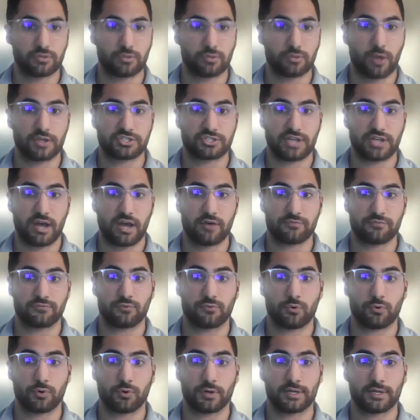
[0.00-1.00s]
watch out
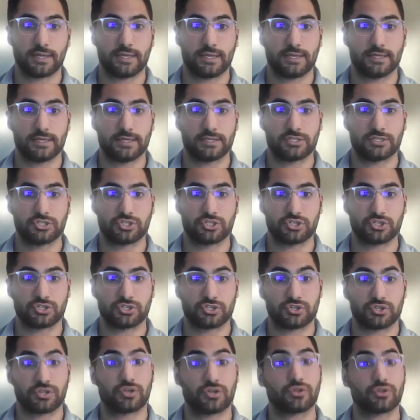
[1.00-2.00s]
for is
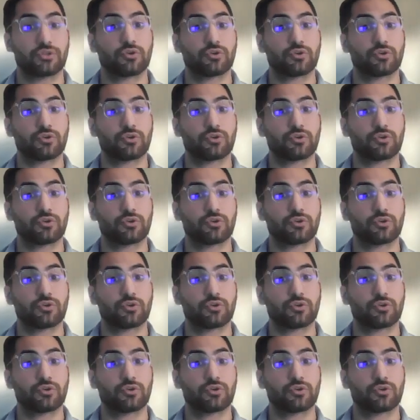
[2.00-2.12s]
just the